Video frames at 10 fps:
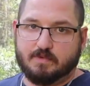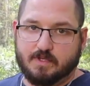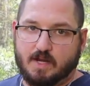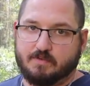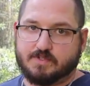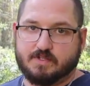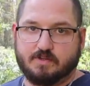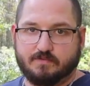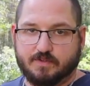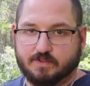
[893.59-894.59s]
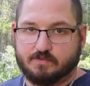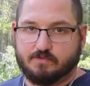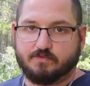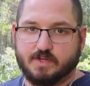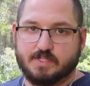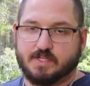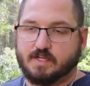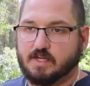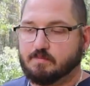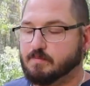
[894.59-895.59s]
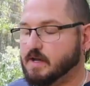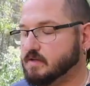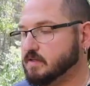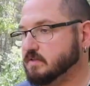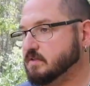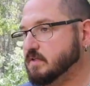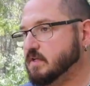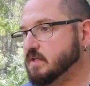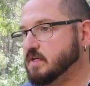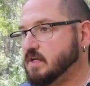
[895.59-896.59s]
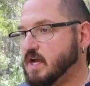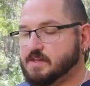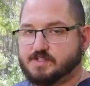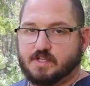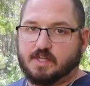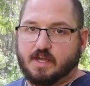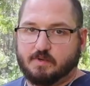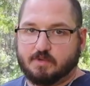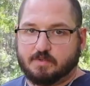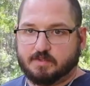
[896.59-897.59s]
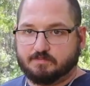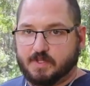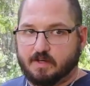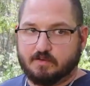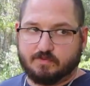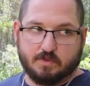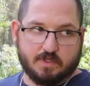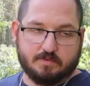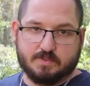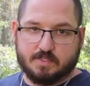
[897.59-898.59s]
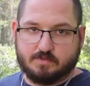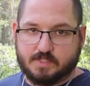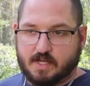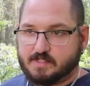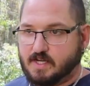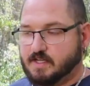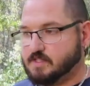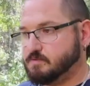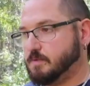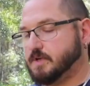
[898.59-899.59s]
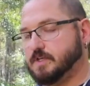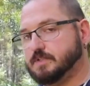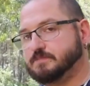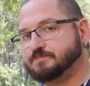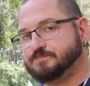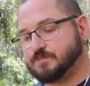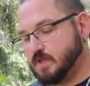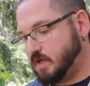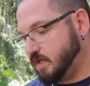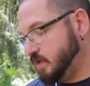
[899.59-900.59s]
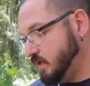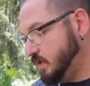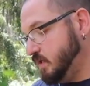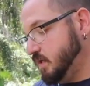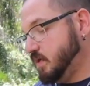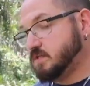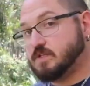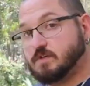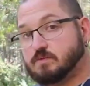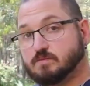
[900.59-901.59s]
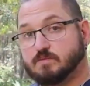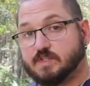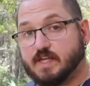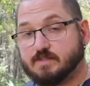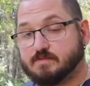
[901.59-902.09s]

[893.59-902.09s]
obviously your filters from freezing and keep them out of the sun that way. But down here in Florida, since it's outside, it's what we're going to do. All right. So with that